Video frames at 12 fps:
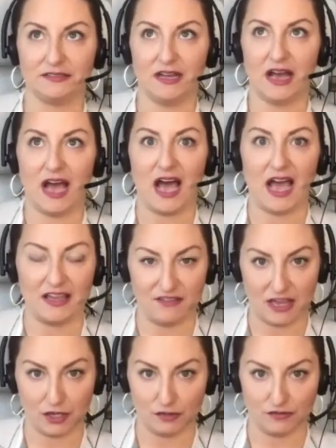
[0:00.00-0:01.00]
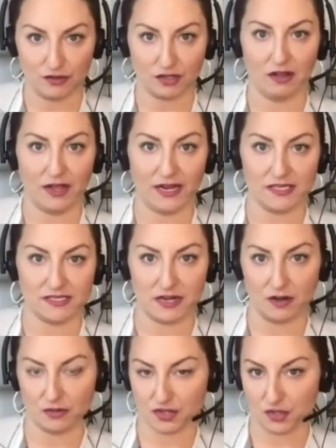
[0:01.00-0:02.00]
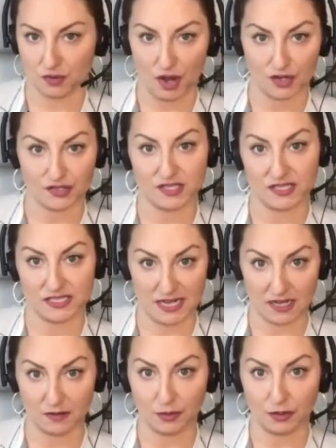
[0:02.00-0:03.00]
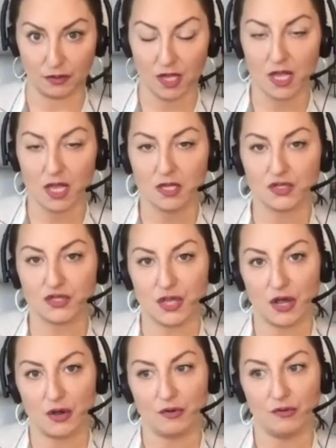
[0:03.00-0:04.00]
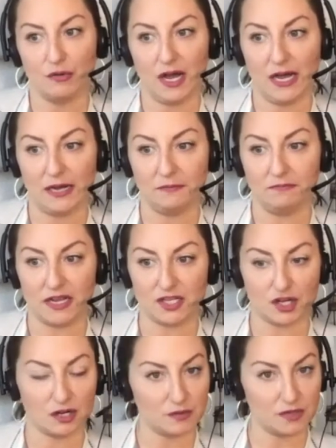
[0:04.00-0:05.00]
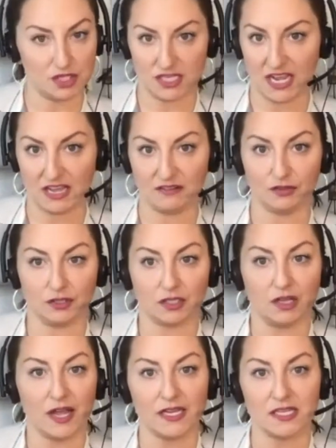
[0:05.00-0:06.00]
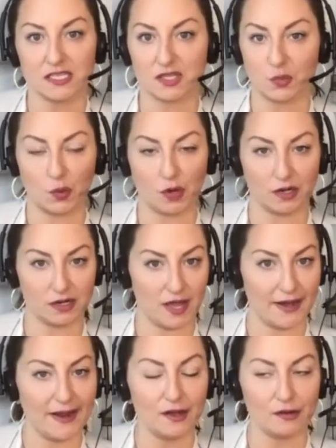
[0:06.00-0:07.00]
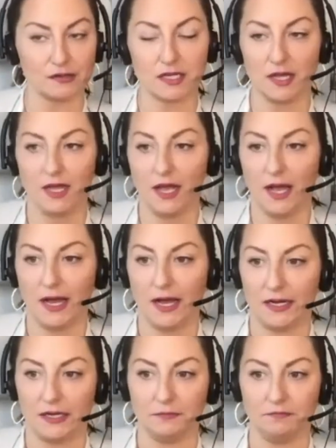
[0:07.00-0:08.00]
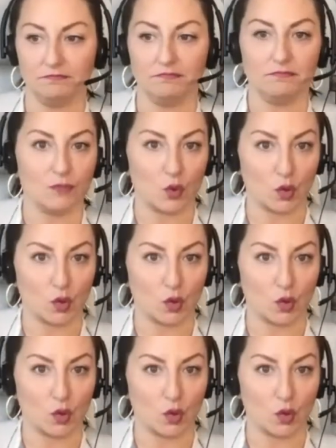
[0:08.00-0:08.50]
high value for the clients and also cost sustainable. So I started with just a handful of clients. The word got out. More